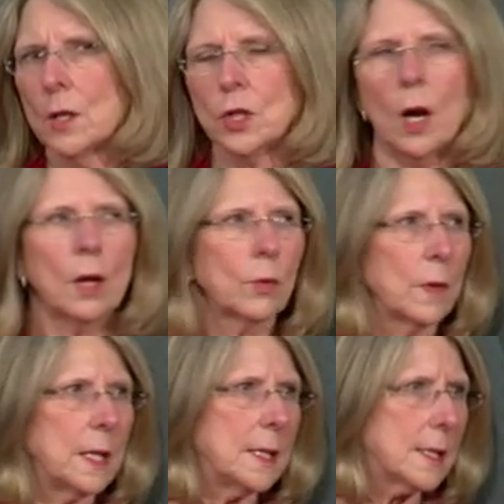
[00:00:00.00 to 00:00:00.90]
Talk,
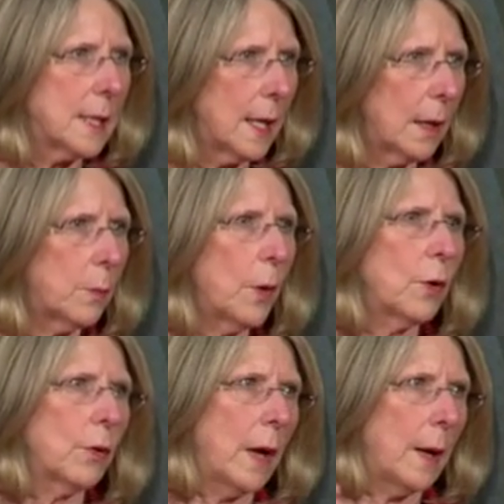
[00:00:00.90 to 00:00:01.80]
Read, Sing
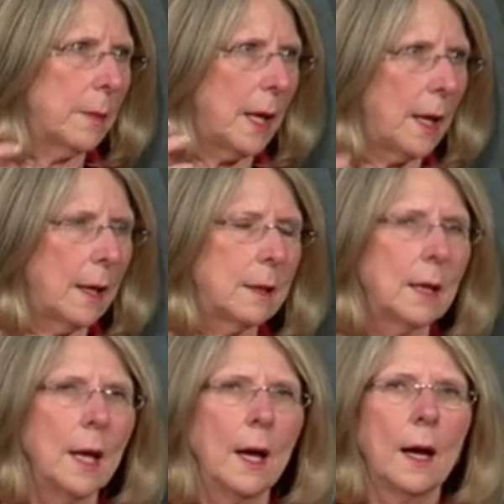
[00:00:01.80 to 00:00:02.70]
program. And
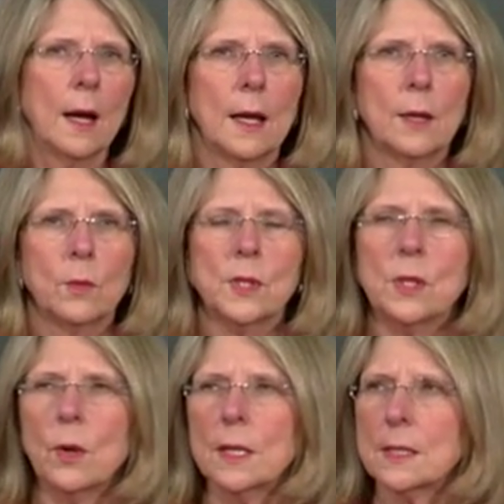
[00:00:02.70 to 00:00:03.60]
it was
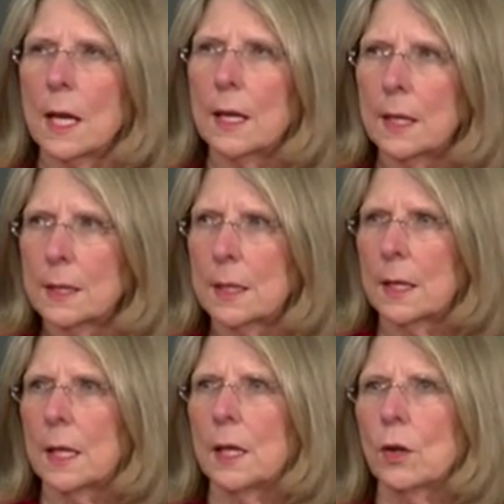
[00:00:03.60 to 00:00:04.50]
so exciting
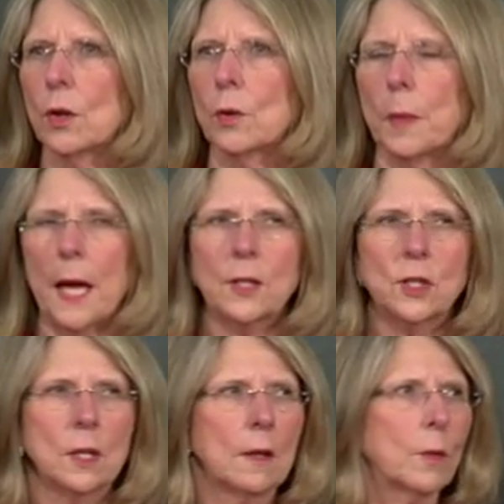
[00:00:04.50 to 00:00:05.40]
to hear her
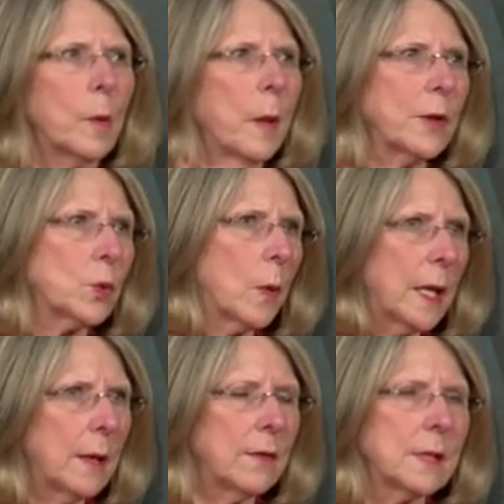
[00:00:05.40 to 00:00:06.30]
passion, and there were about
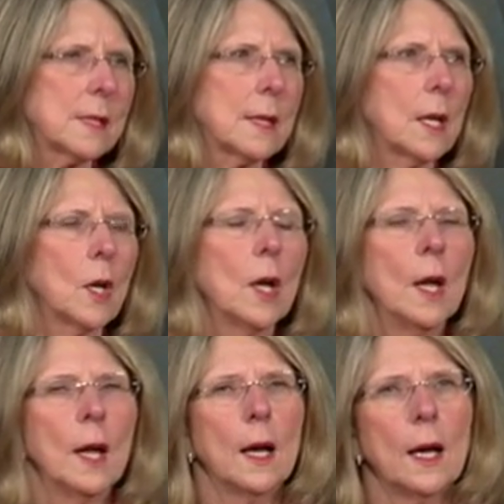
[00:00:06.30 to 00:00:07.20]
20 of us there
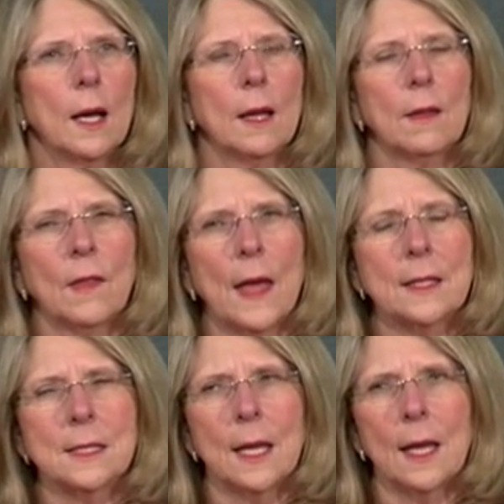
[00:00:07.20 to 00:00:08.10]

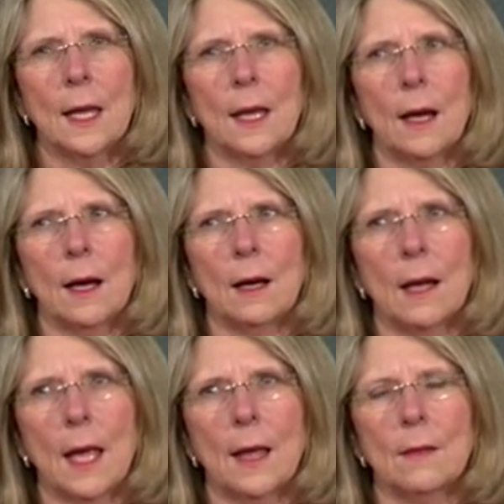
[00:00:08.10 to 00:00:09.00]
that day.
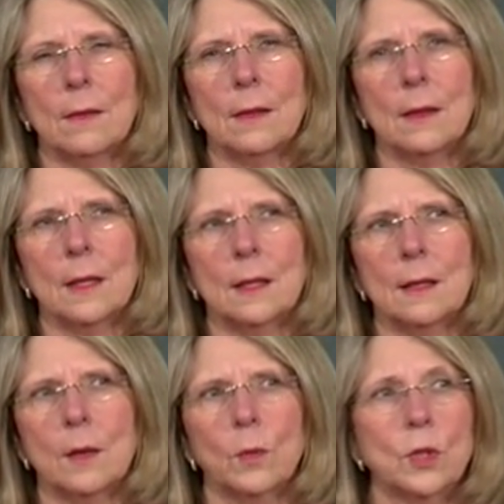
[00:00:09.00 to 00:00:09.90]
And
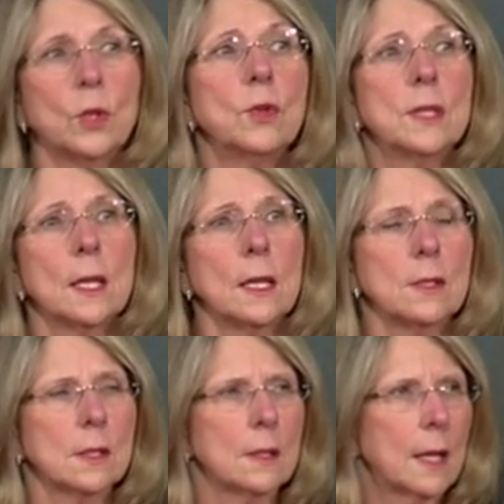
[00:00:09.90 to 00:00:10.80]
there were 2
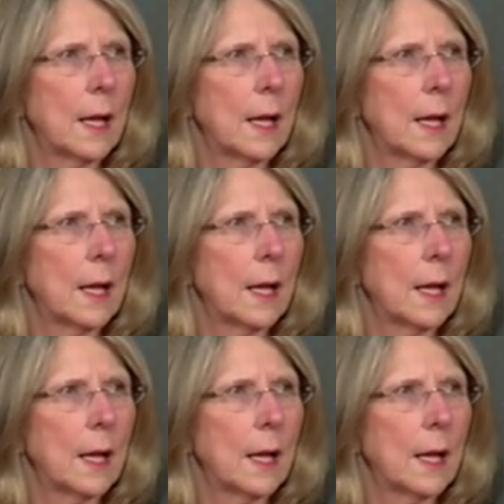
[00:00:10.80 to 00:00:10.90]
cities in